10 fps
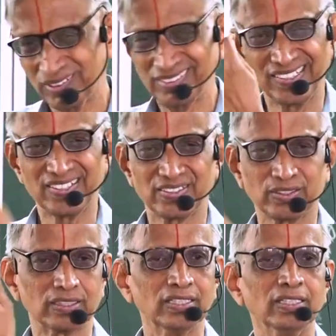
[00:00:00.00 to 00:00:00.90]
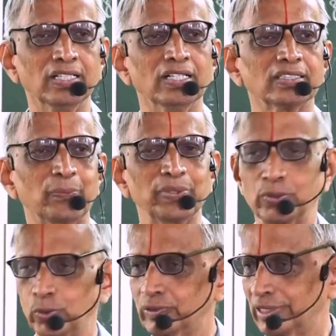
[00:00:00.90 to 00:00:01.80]
That's something
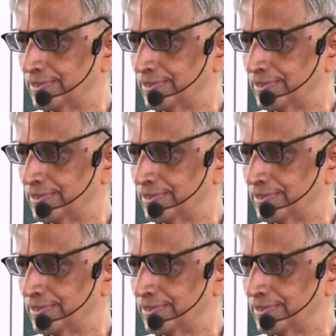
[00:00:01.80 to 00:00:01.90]
to do with